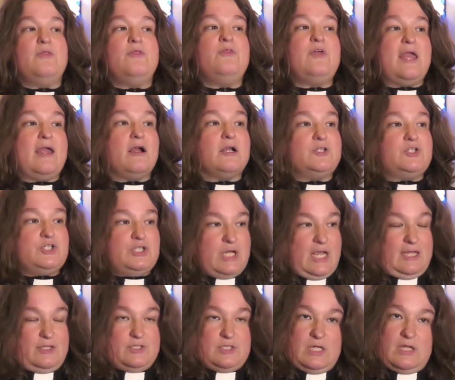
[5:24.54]
They are
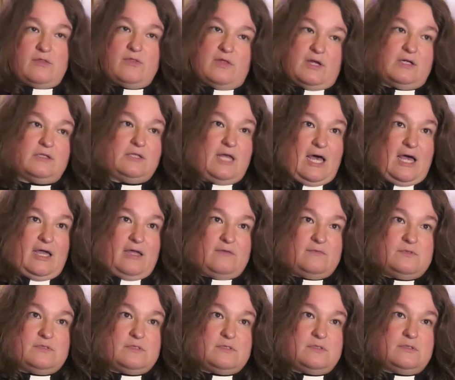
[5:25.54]
changing their
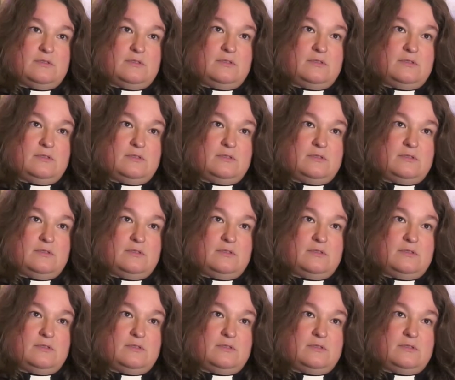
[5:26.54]
lives.